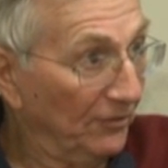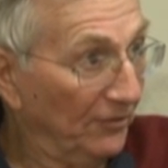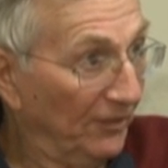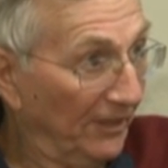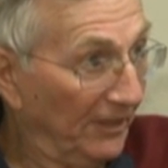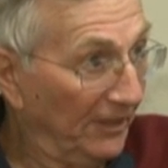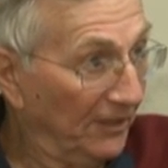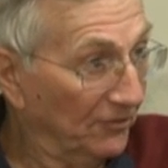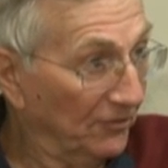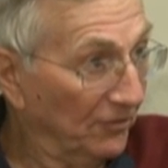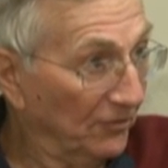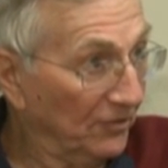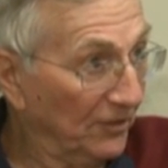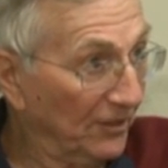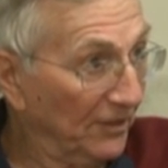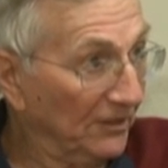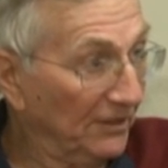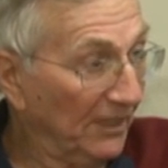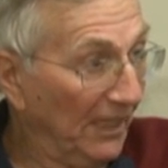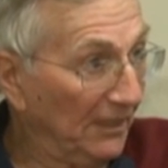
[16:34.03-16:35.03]
You think Israel's
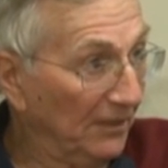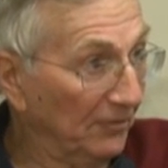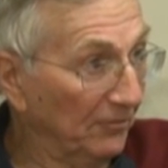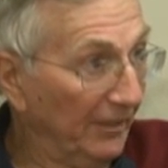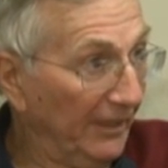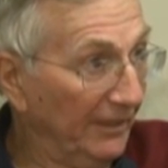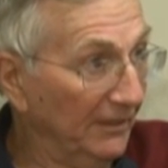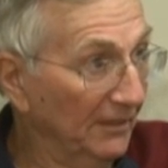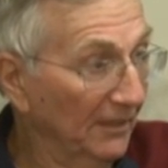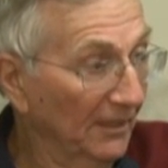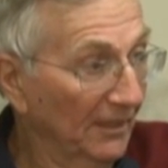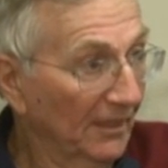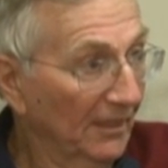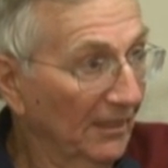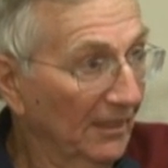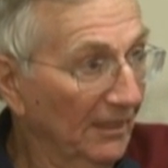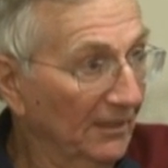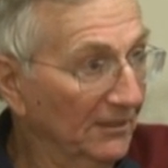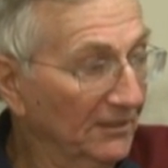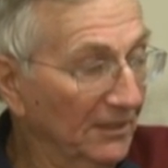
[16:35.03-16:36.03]
going to tolerate
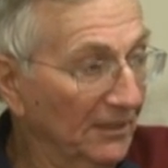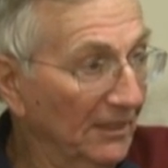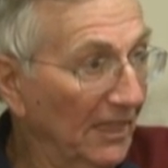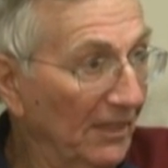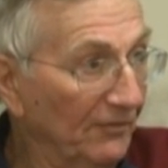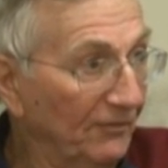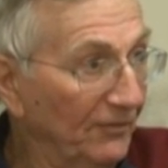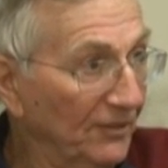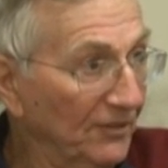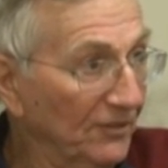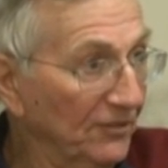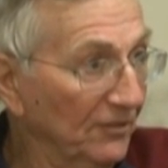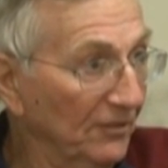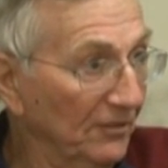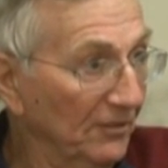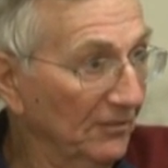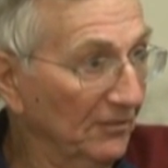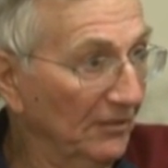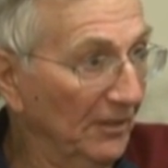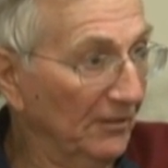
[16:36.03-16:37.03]
Salafists,
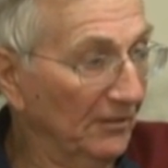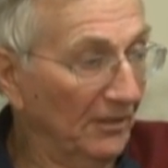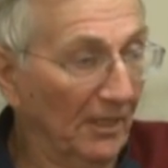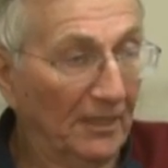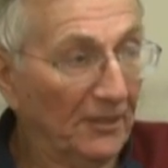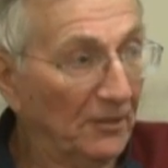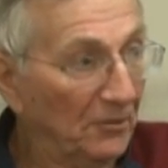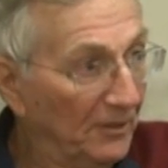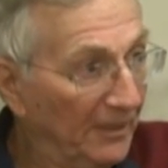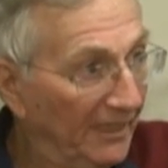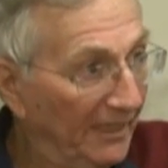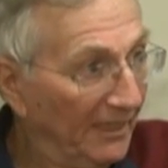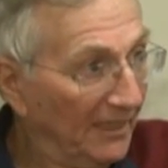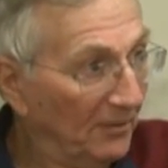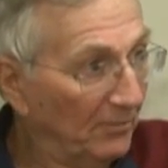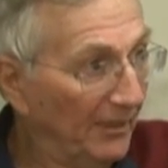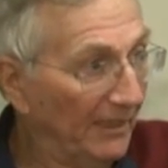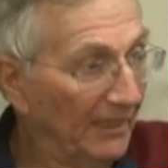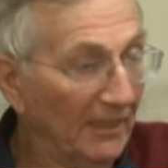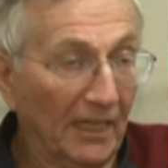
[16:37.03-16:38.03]
or are you
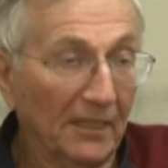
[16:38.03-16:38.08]
kidding me?